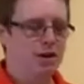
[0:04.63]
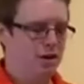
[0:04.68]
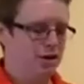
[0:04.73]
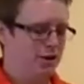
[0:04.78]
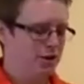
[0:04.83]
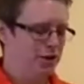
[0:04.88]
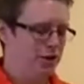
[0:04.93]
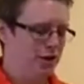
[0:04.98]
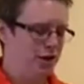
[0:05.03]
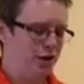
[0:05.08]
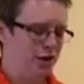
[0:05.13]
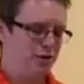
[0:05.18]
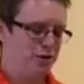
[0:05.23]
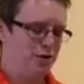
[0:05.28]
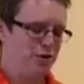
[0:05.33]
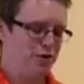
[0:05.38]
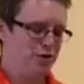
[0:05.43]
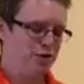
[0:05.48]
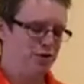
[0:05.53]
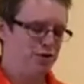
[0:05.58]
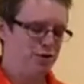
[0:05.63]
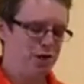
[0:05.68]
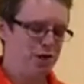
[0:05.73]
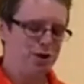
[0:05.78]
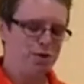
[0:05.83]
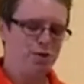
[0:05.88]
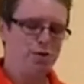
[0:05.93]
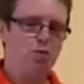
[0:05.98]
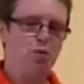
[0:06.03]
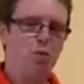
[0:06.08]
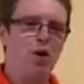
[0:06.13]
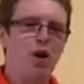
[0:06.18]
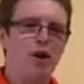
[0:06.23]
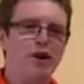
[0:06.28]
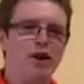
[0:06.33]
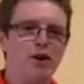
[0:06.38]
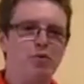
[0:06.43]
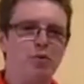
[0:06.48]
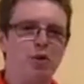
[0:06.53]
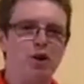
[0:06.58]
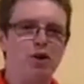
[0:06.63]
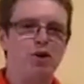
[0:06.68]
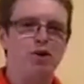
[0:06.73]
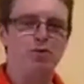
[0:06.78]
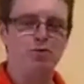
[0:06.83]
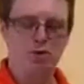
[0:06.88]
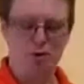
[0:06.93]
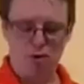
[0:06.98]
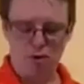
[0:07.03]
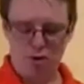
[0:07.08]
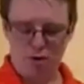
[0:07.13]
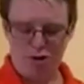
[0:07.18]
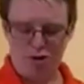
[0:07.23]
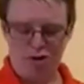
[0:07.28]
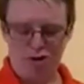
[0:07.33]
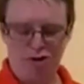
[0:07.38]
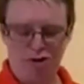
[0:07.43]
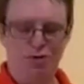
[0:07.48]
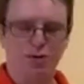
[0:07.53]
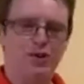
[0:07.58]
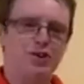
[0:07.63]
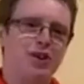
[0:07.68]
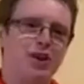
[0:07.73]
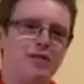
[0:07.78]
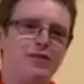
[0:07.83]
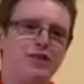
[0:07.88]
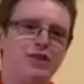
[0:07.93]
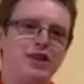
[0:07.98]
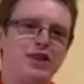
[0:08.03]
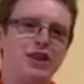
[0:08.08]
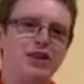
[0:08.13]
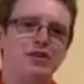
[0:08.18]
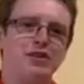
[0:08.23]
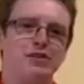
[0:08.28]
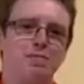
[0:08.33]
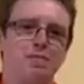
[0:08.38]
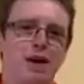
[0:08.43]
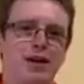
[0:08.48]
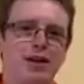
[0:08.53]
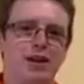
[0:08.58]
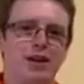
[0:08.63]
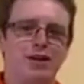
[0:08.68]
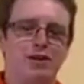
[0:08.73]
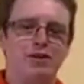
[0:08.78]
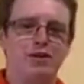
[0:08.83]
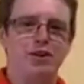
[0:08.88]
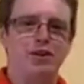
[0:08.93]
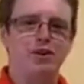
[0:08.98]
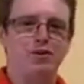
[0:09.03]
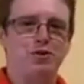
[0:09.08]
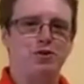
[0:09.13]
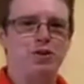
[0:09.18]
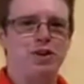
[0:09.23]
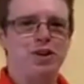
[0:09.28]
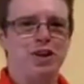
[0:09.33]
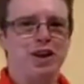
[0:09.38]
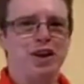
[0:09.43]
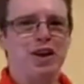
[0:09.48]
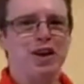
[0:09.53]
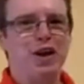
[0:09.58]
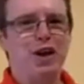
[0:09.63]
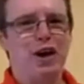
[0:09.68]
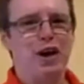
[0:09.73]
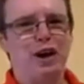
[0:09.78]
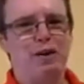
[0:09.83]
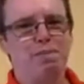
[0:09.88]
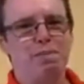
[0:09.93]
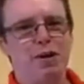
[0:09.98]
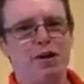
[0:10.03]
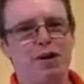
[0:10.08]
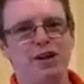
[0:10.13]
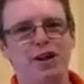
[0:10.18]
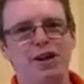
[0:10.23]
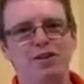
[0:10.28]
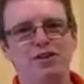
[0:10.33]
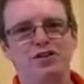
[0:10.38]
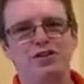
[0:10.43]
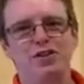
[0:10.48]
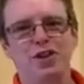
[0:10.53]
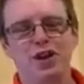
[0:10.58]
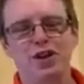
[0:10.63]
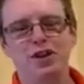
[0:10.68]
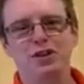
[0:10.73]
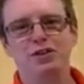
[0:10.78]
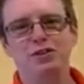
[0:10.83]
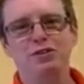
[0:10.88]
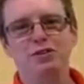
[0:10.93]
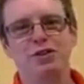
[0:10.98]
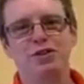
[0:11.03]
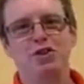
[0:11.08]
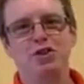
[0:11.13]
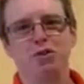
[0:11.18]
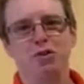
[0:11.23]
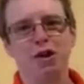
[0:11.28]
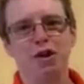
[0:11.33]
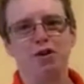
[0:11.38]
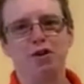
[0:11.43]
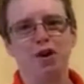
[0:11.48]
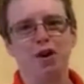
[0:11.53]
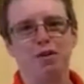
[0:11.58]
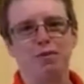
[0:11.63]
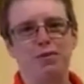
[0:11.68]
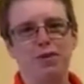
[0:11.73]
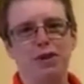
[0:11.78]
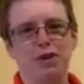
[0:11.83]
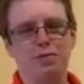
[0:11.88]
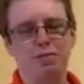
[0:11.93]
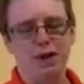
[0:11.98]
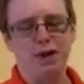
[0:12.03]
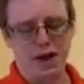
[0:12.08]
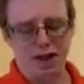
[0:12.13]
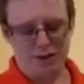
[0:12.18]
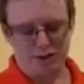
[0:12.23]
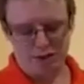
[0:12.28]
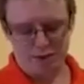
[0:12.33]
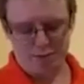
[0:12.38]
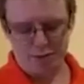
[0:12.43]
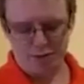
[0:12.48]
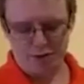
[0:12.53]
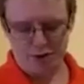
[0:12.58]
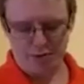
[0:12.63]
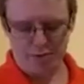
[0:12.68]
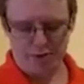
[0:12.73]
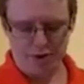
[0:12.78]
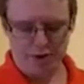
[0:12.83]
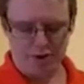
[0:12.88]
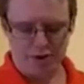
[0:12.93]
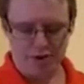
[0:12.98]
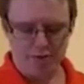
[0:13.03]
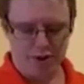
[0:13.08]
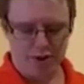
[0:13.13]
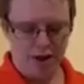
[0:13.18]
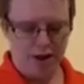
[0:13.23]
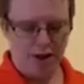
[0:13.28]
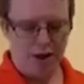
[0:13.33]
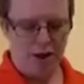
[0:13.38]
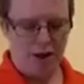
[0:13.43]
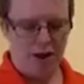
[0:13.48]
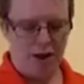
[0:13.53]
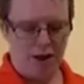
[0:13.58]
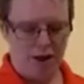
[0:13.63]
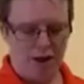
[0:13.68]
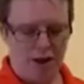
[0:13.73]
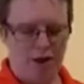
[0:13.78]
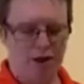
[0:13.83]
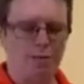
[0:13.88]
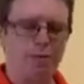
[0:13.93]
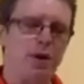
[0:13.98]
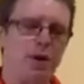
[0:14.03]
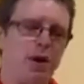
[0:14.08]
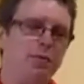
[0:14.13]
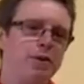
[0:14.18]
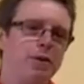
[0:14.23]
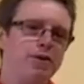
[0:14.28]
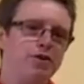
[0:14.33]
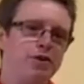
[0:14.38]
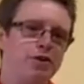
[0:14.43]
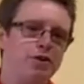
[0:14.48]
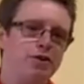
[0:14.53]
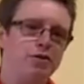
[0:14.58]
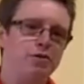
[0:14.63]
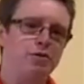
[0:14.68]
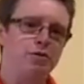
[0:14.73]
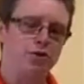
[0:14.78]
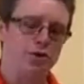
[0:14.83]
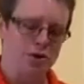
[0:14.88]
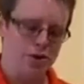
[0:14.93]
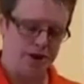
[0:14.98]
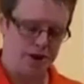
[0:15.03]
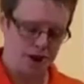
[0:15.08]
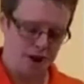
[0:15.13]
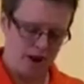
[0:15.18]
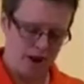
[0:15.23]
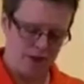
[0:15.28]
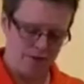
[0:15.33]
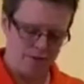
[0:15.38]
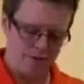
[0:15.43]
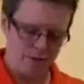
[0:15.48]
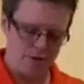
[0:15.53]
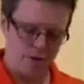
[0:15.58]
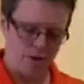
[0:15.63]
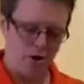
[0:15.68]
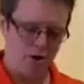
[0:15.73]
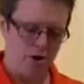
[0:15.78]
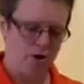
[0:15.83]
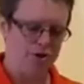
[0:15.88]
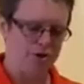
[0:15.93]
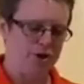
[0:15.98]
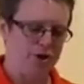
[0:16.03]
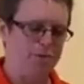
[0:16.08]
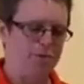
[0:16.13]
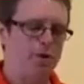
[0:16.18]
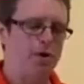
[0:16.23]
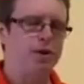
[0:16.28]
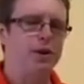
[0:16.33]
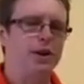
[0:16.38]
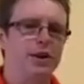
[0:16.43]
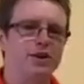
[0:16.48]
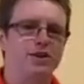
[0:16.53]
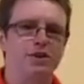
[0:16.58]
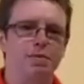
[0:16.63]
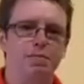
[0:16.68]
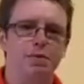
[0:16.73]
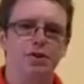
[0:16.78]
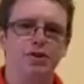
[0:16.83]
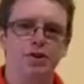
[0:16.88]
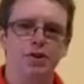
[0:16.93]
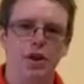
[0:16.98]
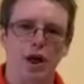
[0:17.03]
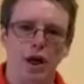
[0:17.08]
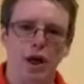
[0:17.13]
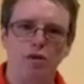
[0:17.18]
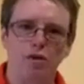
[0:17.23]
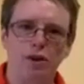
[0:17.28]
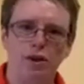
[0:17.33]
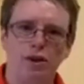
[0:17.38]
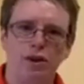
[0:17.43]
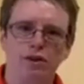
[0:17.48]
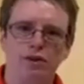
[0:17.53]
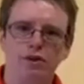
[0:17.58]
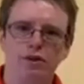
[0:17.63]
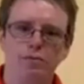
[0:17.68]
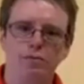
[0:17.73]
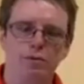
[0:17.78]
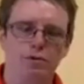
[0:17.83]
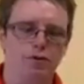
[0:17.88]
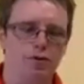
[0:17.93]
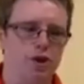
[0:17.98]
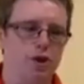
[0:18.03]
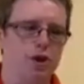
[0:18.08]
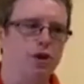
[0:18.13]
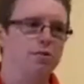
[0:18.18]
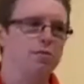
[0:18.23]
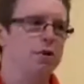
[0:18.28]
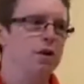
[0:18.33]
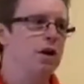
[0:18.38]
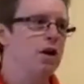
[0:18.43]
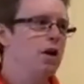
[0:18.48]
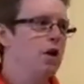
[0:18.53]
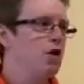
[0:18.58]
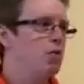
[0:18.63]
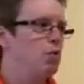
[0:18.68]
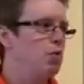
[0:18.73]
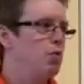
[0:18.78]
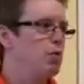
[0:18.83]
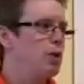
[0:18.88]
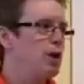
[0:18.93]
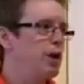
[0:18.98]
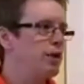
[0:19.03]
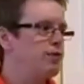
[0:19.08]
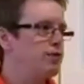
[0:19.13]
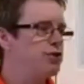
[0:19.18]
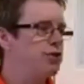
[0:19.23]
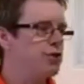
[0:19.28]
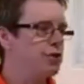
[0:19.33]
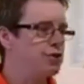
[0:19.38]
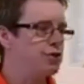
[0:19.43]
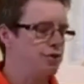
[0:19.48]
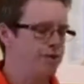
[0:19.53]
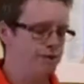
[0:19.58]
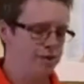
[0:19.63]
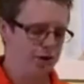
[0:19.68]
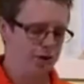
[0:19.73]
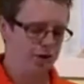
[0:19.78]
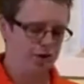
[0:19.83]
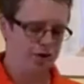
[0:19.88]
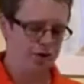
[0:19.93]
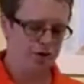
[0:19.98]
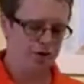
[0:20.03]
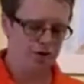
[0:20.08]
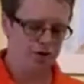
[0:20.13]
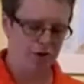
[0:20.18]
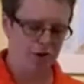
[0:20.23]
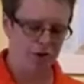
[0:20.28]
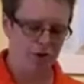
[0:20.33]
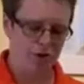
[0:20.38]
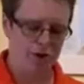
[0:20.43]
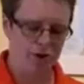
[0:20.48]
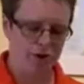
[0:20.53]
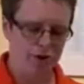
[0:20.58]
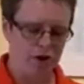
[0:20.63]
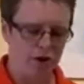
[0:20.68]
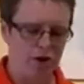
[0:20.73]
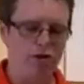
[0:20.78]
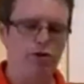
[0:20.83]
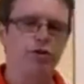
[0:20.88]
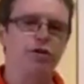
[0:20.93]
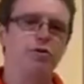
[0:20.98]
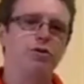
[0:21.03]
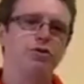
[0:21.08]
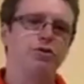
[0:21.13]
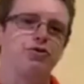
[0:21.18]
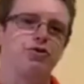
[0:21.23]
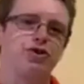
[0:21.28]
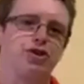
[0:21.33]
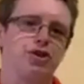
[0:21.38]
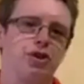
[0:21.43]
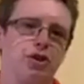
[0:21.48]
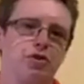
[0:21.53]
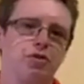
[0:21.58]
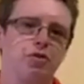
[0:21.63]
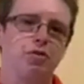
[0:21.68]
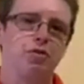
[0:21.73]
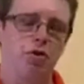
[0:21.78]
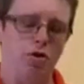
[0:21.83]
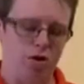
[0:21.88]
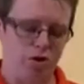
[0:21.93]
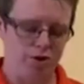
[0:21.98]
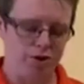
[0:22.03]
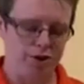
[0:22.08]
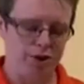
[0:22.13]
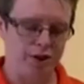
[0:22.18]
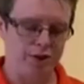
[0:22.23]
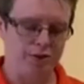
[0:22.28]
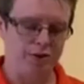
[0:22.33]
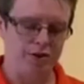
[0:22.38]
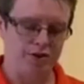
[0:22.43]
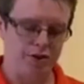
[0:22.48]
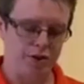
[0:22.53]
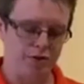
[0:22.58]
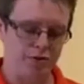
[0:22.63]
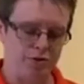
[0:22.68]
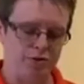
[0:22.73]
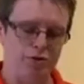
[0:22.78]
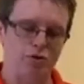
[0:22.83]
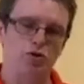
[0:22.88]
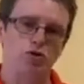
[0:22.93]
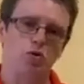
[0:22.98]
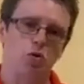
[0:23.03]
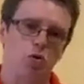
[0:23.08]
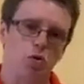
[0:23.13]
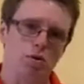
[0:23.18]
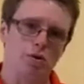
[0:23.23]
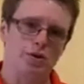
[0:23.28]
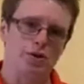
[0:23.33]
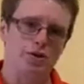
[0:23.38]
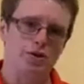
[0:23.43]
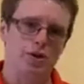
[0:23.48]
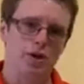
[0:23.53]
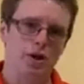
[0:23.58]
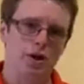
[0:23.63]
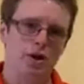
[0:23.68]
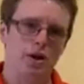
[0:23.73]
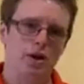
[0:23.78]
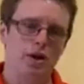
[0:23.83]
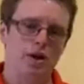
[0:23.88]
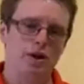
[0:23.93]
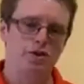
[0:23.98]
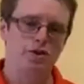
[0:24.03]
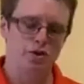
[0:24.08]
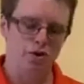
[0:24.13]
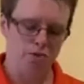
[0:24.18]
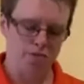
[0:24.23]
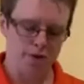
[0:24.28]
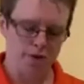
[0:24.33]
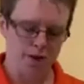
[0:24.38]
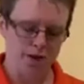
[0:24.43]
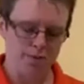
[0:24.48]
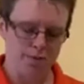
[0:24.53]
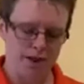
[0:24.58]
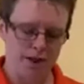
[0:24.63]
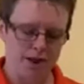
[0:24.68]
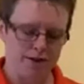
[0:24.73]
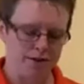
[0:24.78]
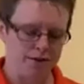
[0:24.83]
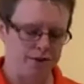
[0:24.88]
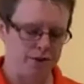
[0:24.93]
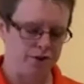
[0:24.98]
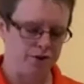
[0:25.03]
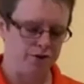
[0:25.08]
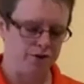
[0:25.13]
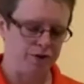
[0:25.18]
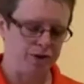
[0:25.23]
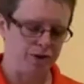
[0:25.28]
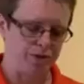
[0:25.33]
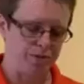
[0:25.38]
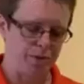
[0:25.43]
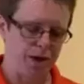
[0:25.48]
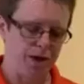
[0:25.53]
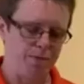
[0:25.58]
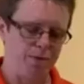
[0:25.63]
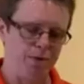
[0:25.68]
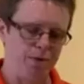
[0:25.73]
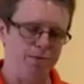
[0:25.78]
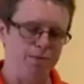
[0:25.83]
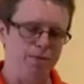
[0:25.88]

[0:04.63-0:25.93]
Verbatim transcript: Good afternoon, everyone, and welcome to our June 17th Spotlight on History. I'm Mary Helen Dellinger, the curator of the Manassas Museum System, and I'm coming to you today from our temporary exhibition gallery here at the museum, where we have just finished installing our newest show called Consider the Source, Interpreting Manassas History on Paper.